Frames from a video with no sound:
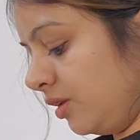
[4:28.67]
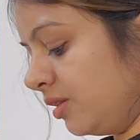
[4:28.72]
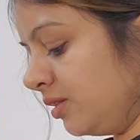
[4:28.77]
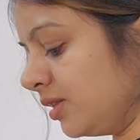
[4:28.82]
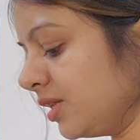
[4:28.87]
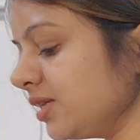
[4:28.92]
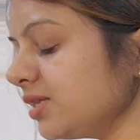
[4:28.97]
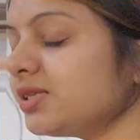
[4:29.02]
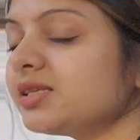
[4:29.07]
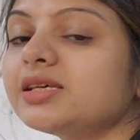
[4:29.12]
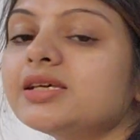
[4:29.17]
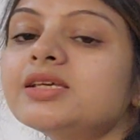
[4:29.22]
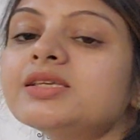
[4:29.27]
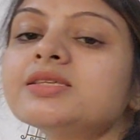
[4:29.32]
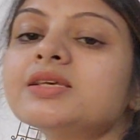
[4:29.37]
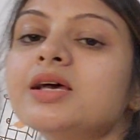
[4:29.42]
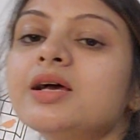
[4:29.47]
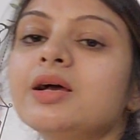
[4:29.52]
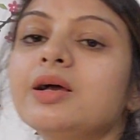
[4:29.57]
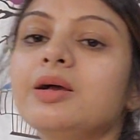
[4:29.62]
This
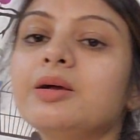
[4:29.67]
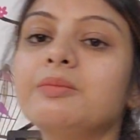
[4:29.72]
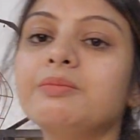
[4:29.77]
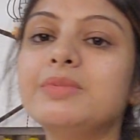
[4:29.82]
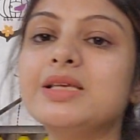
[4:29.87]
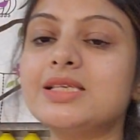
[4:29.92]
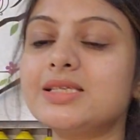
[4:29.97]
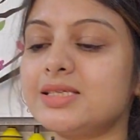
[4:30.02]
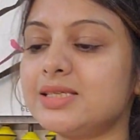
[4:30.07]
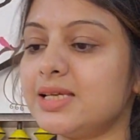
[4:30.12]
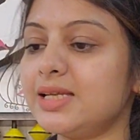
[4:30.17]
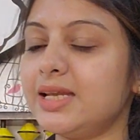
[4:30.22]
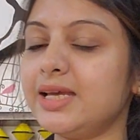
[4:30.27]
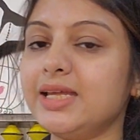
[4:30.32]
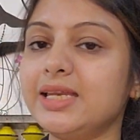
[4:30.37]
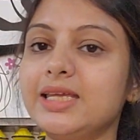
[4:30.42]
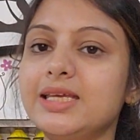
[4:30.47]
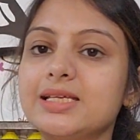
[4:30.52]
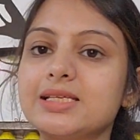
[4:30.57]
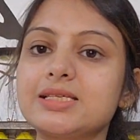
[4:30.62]
is
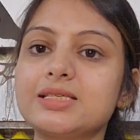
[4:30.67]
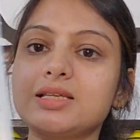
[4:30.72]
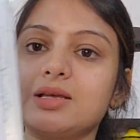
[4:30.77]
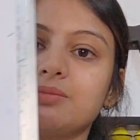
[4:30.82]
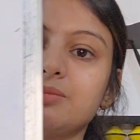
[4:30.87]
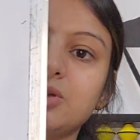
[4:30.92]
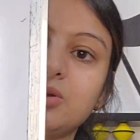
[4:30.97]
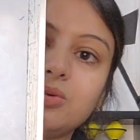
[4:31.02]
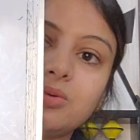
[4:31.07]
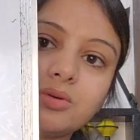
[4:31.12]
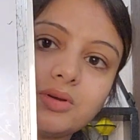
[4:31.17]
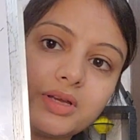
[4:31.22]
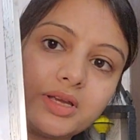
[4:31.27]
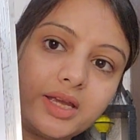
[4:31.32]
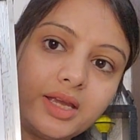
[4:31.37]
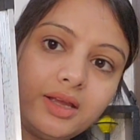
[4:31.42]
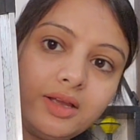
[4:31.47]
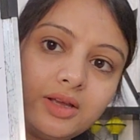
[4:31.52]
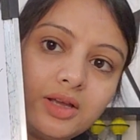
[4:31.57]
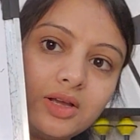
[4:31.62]
miscellaneous sum,
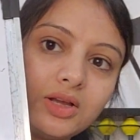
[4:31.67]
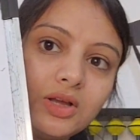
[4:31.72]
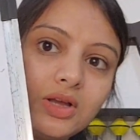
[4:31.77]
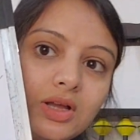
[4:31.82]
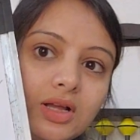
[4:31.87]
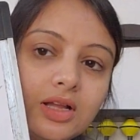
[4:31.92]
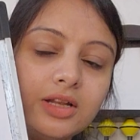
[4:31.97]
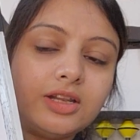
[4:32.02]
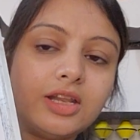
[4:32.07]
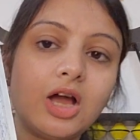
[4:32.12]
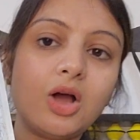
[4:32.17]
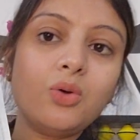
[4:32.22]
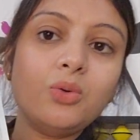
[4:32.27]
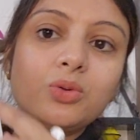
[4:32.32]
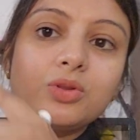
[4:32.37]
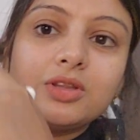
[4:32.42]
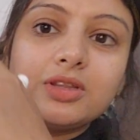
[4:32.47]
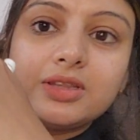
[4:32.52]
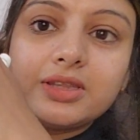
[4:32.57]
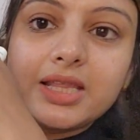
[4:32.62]
okay? Now
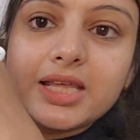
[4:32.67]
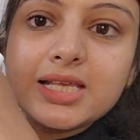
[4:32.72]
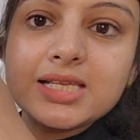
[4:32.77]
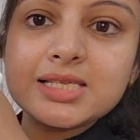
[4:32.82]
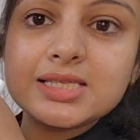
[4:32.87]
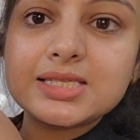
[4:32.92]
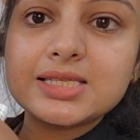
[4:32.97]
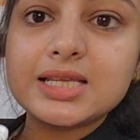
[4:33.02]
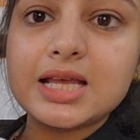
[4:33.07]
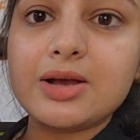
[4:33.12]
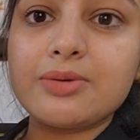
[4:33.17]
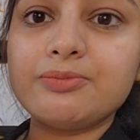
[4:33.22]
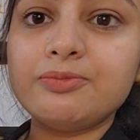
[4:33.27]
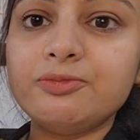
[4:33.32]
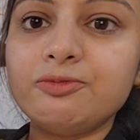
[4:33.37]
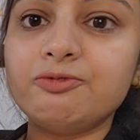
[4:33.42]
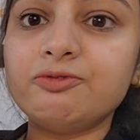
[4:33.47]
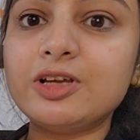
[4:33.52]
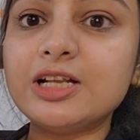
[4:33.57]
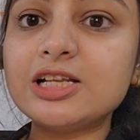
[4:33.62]
this sum
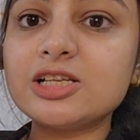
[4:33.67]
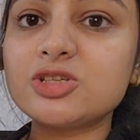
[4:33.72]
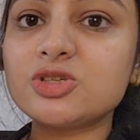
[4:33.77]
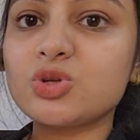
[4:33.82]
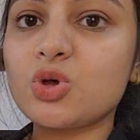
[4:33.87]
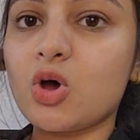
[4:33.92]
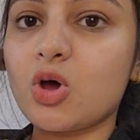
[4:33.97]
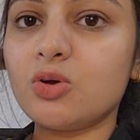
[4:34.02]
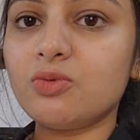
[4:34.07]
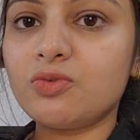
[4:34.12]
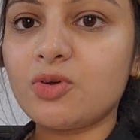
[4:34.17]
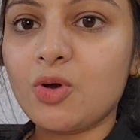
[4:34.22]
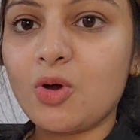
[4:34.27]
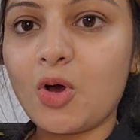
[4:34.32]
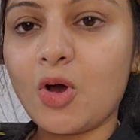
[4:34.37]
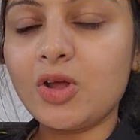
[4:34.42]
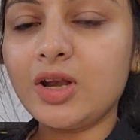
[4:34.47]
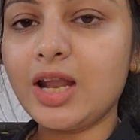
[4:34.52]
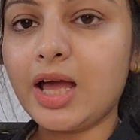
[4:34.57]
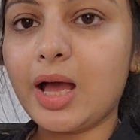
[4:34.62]
will solve
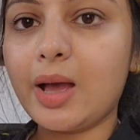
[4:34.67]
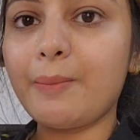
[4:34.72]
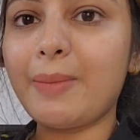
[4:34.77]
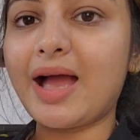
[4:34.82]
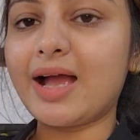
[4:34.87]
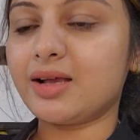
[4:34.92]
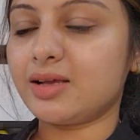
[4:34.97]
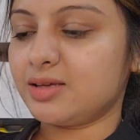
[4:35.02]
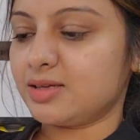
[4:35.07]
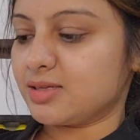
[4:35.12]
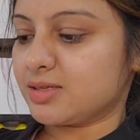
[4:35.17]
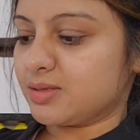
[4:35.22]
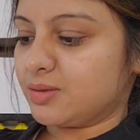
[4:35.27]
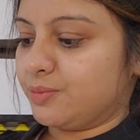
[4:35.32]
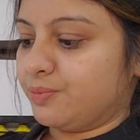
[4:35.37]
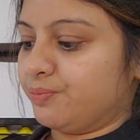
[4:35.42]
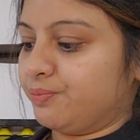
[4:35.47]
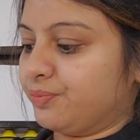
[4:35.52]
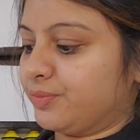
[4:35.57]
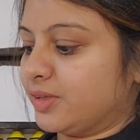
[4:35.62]
on Abacus.
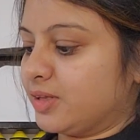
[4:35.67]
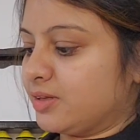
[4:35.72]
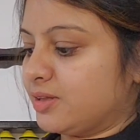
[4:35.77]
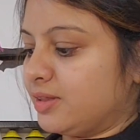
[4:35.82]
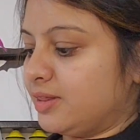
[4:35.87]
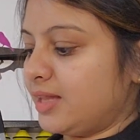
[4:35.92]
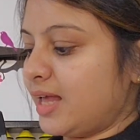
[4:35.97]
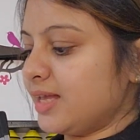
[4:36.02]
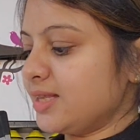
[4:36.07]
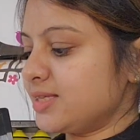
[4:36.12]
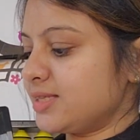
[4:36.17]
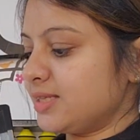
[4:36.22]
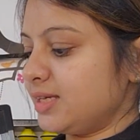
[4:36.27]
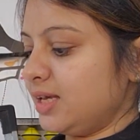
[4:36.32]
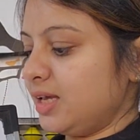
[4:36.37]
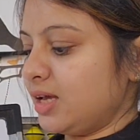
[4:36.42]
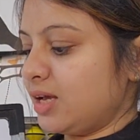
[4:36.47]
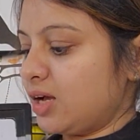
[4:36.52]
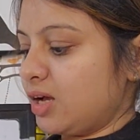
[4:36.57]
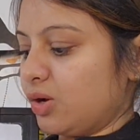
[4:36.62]
Let's
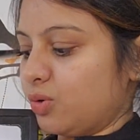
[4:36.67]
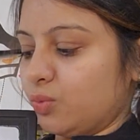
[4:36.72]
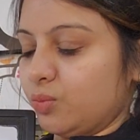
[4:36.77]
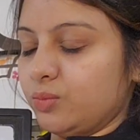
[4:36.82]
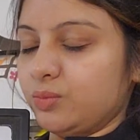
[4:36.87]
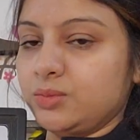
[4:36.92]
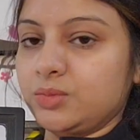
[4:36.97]
see how.